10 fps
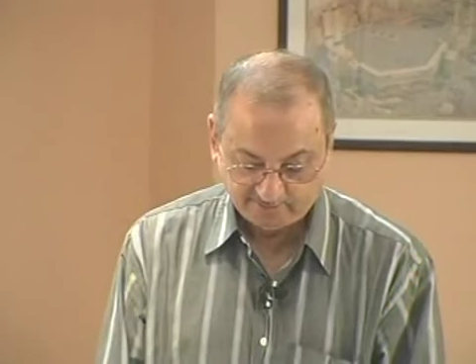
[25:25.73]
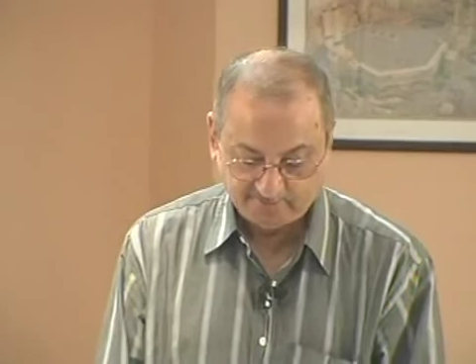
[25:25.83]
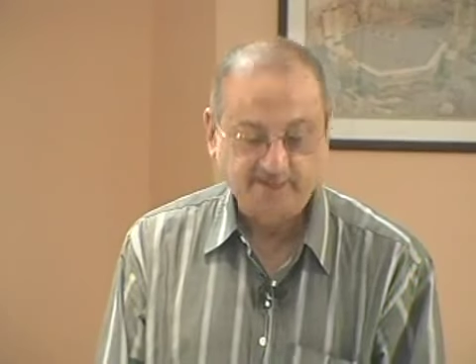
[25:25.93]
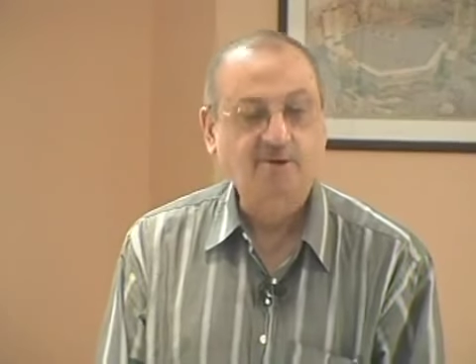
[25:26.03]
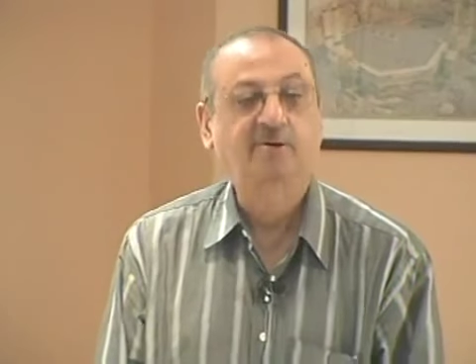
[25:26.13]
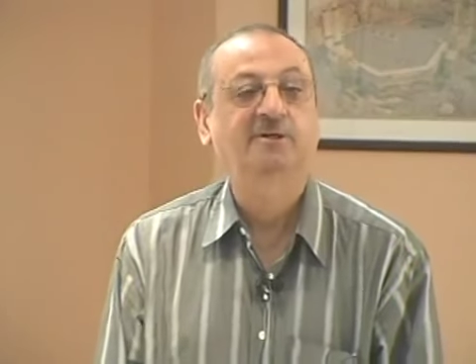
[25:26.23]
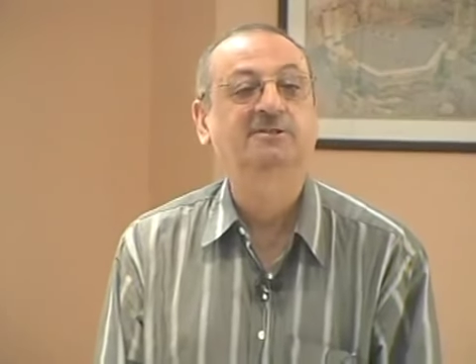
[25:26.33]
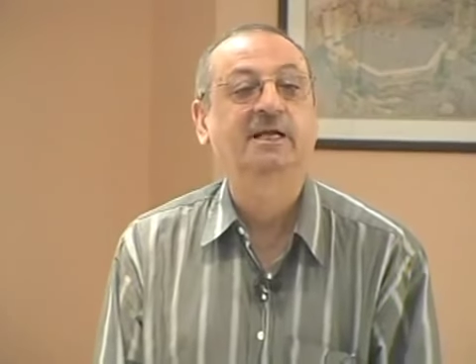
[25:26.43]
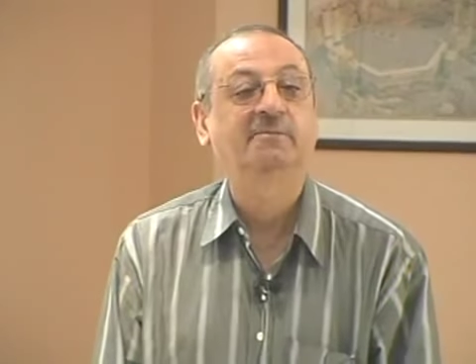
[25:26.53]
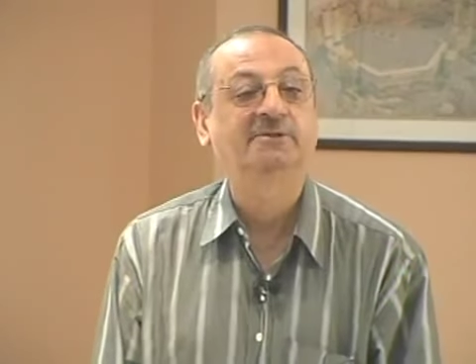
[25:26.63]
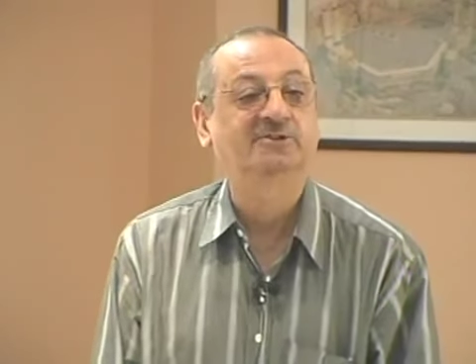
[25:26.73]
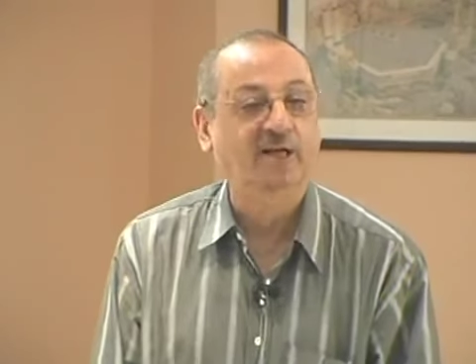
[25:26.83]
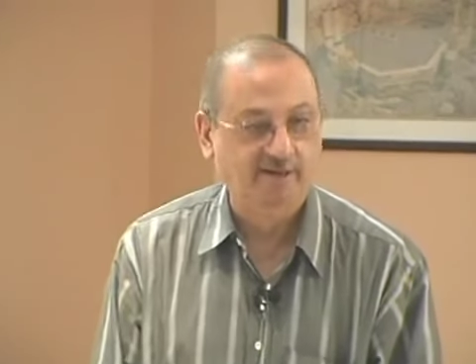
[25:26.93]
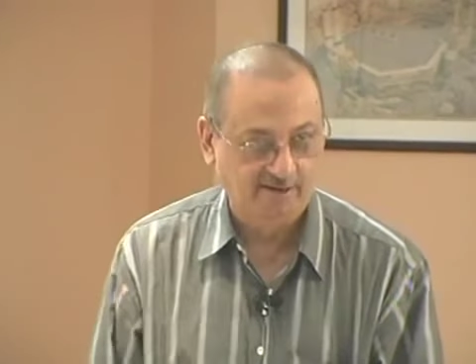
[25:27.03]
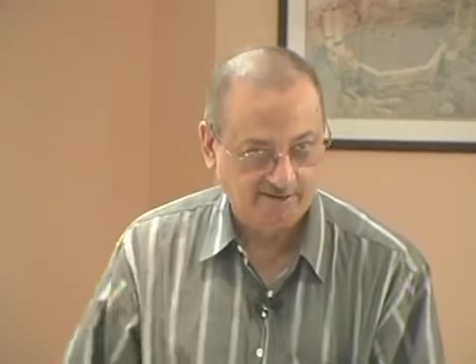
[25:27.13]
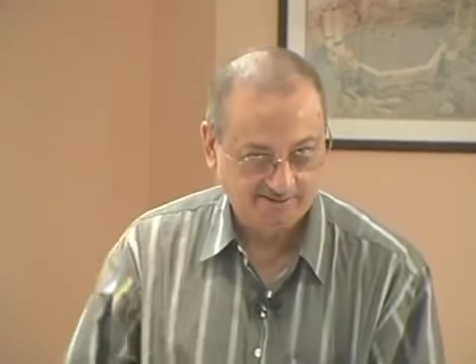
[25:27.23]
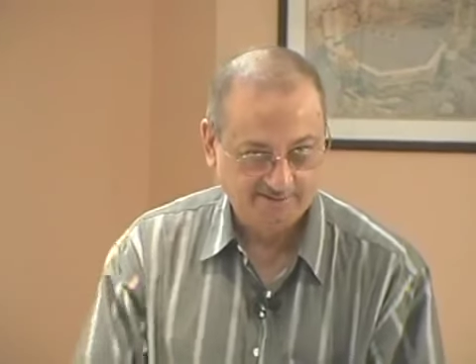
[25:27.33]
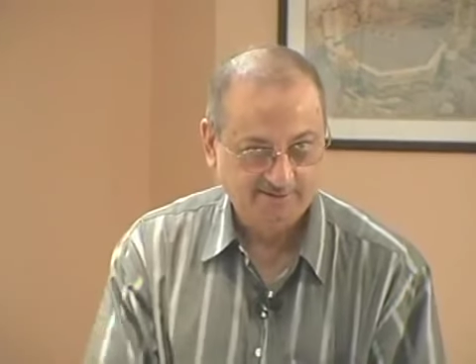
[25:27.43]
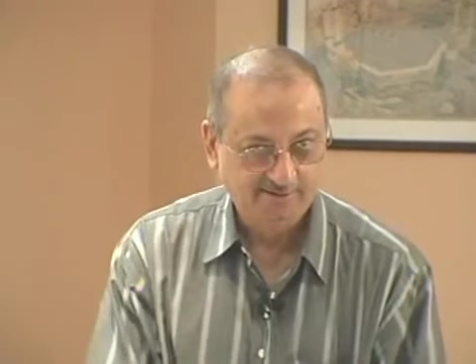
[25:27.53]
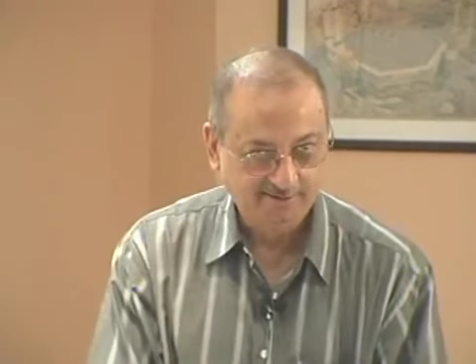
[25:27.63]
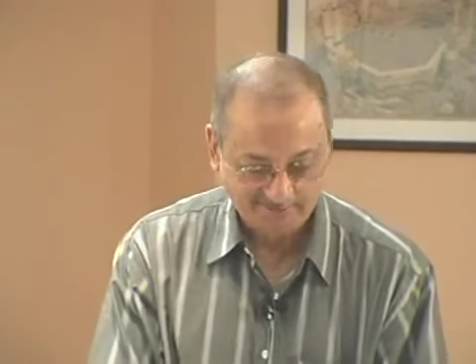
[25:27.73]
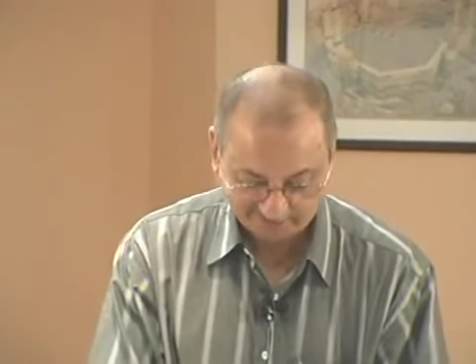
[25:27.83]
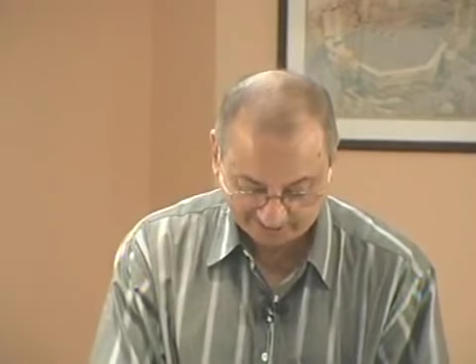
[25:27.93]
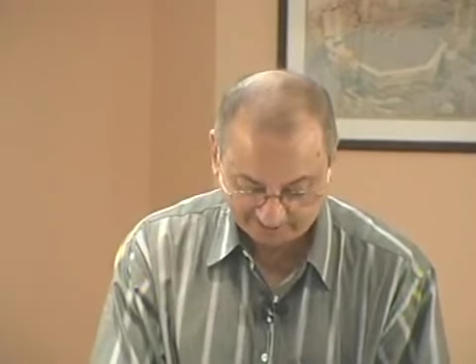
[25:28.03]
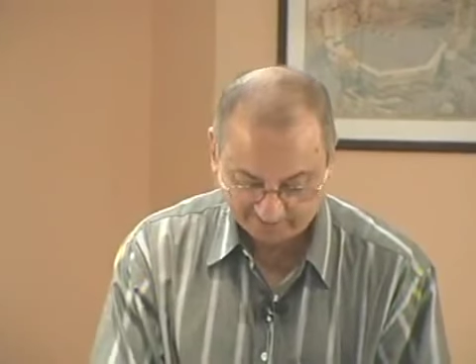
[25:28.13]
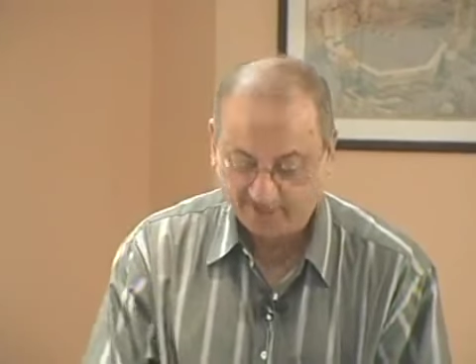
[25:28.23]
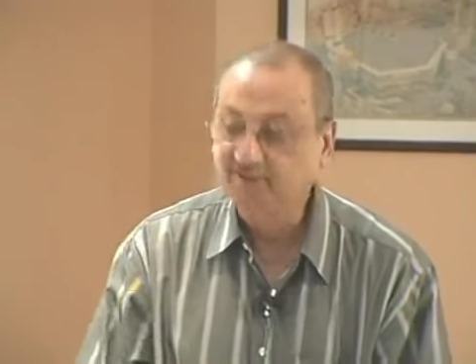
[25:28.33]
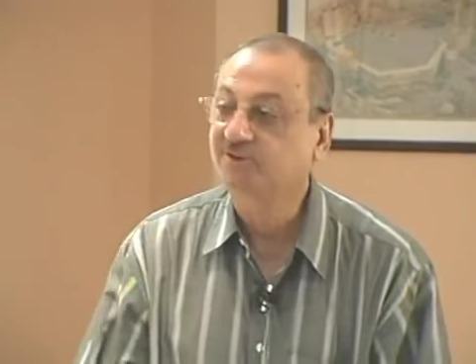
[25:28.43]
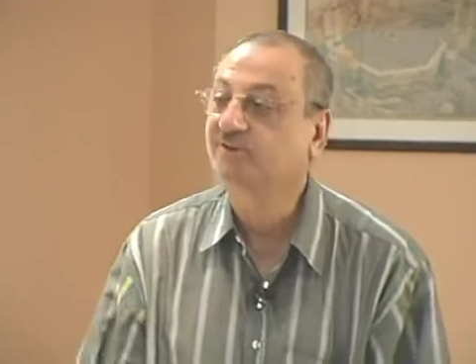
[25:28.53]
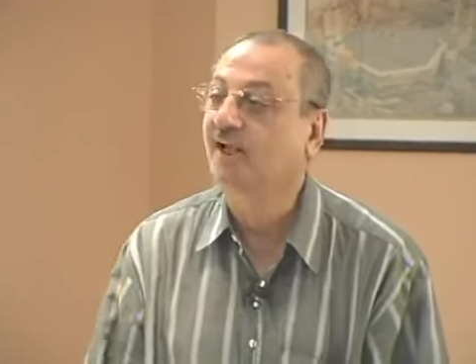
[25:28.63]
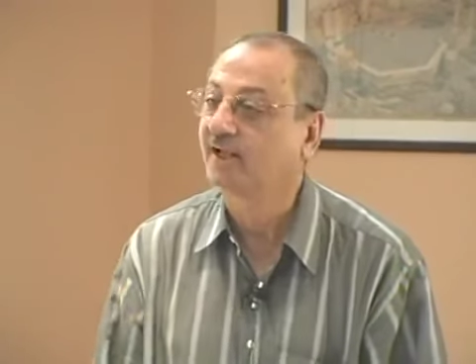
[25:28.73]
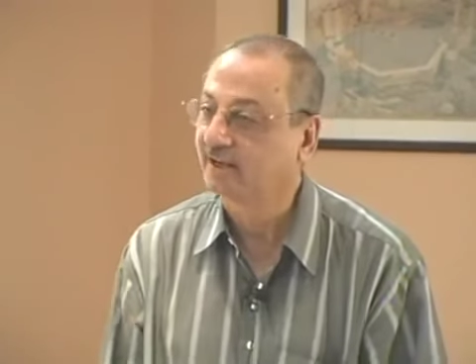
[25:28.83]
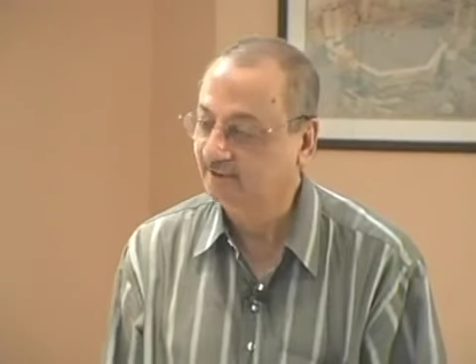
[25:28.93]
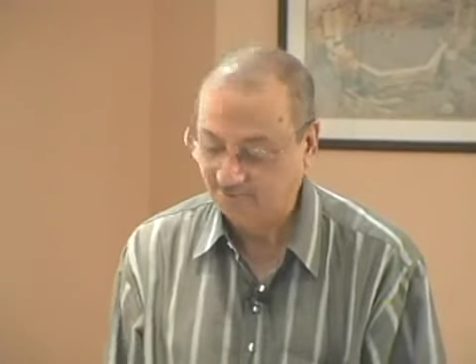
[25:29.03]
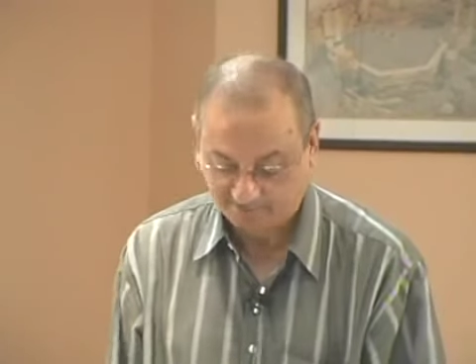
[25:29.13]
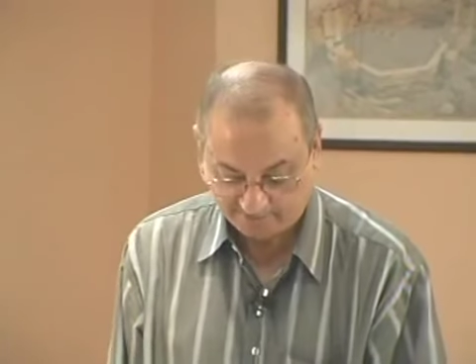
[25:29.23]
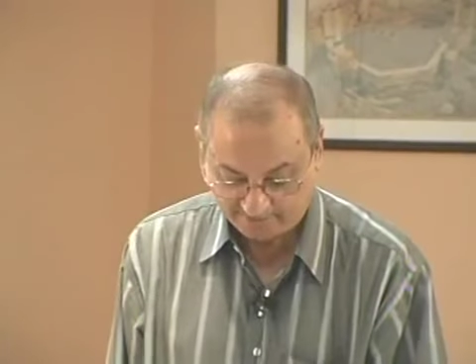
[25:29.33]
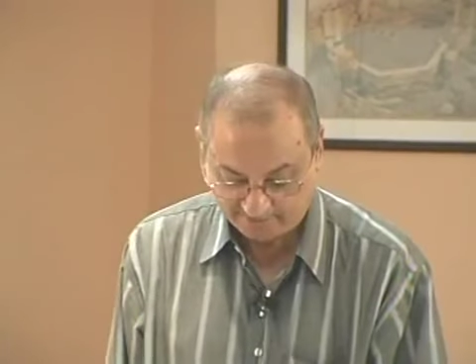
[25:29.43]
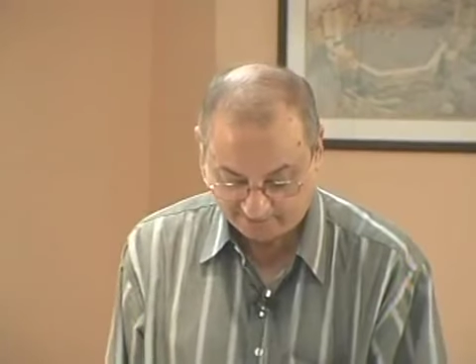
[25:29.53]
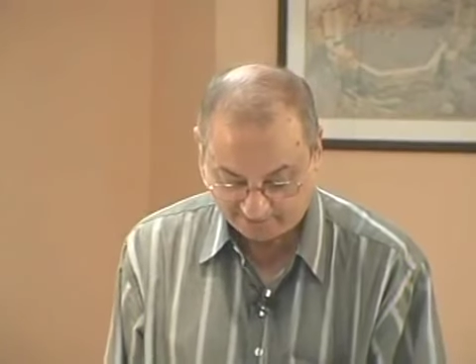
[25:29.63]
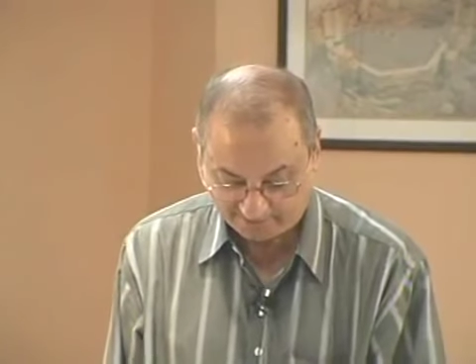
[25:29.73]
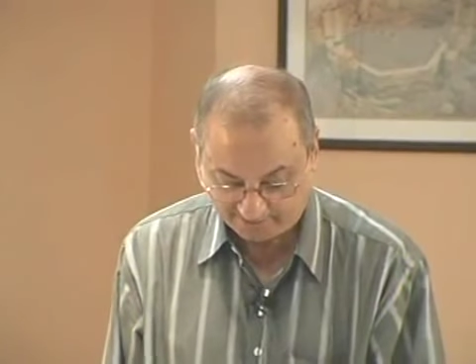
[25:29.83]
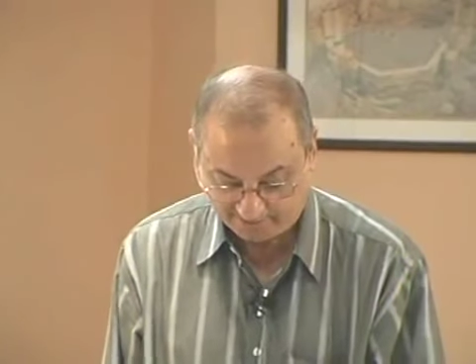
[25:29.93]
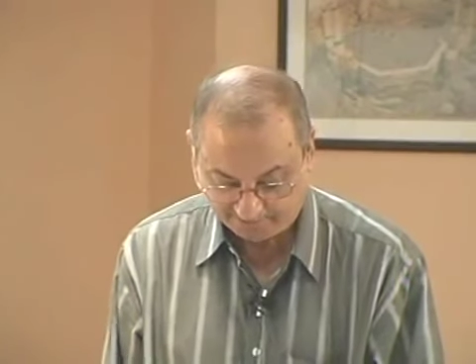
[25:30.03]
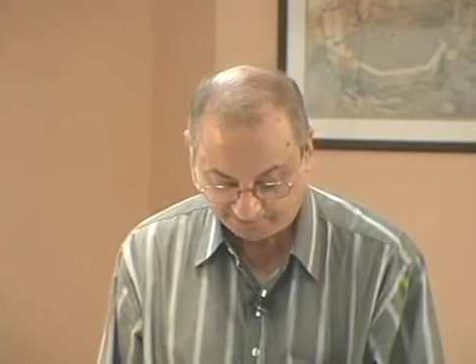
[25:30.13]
My daughter's name is Zahra. Same, az-zahratu. Okay.